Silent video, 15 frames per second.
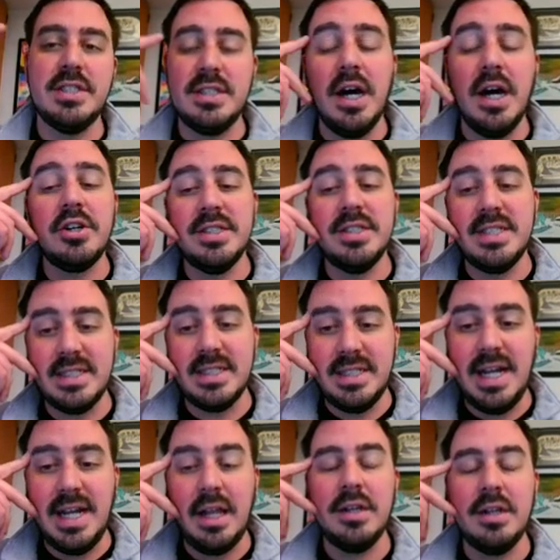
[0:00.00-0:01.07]
It's
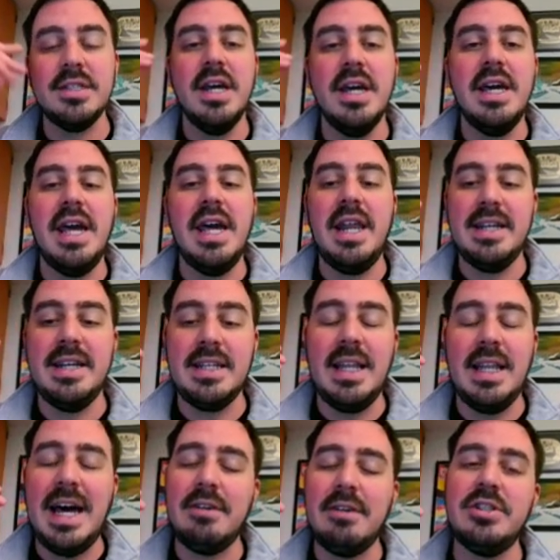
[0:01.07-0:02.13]
$160, and it has a lot of